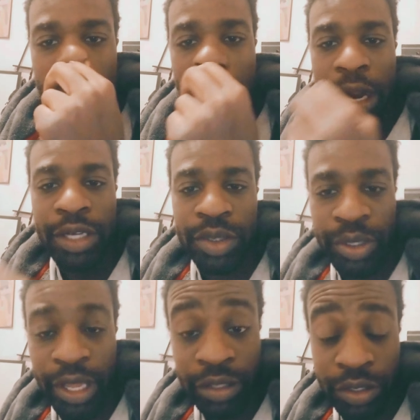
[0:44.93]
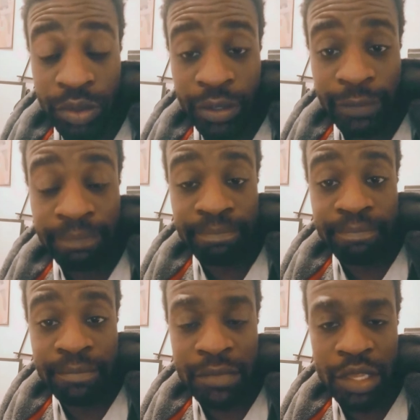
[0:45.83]
All right, so getting to it.
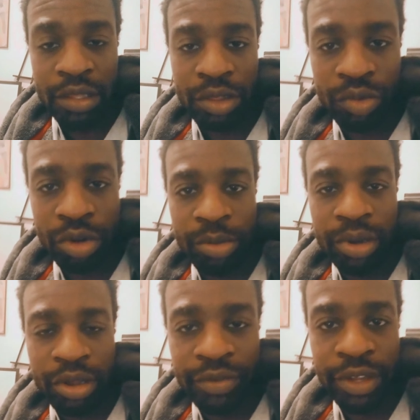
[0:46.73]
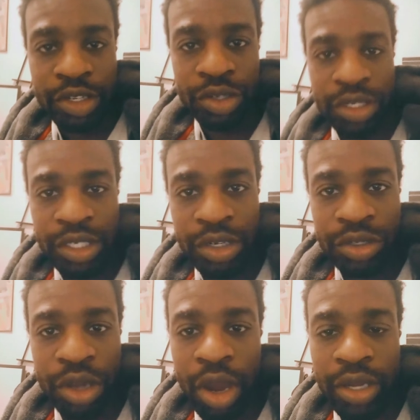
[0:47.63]
The woman of interest that you're
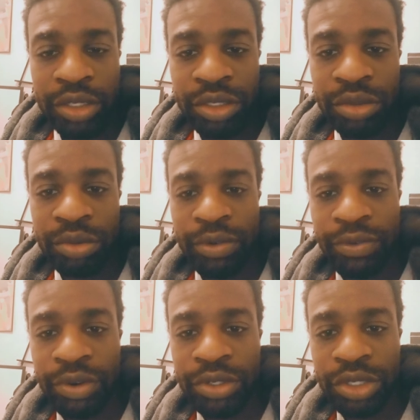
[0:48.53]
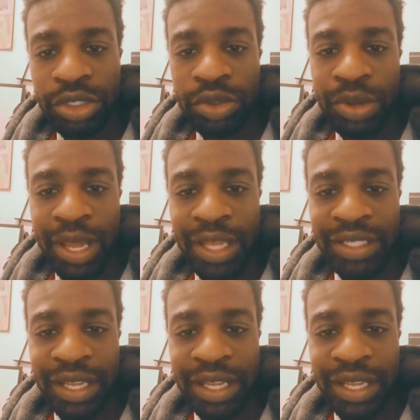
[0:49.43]
talking to refers to you as